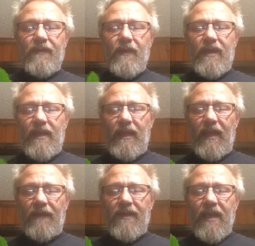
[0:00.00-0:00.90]
with the
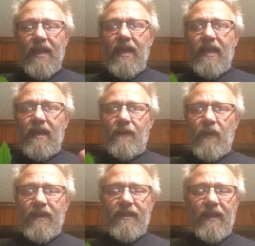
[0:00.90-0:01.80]
leaves, and then
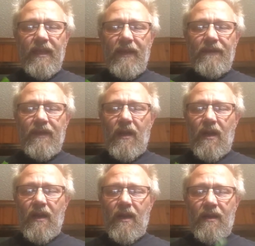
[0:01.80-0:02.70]
once the leaves
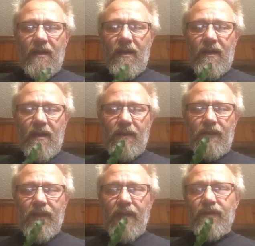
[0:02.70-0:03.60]
are,
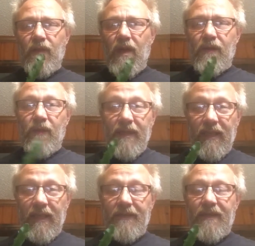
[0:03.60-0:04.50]
you change the water with
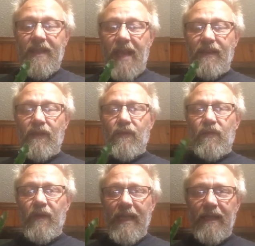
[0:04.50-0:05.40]
the leaves, then you
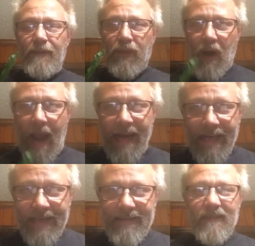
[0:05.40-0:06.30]
really brine
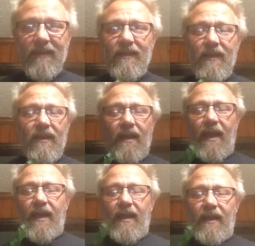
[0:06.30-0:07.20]
it.
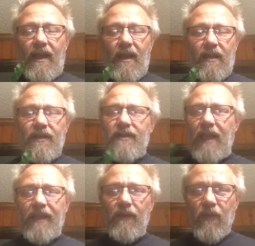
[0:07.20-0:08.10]
And just
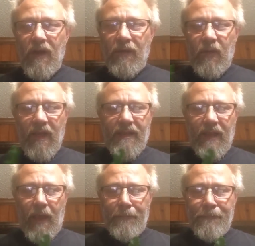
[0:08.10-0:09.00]
like you would with,
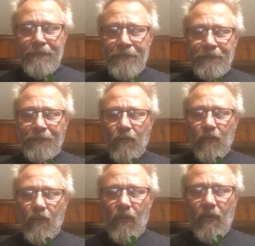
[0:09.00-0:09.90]
and
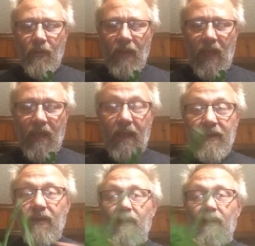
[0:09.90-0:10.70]
you do the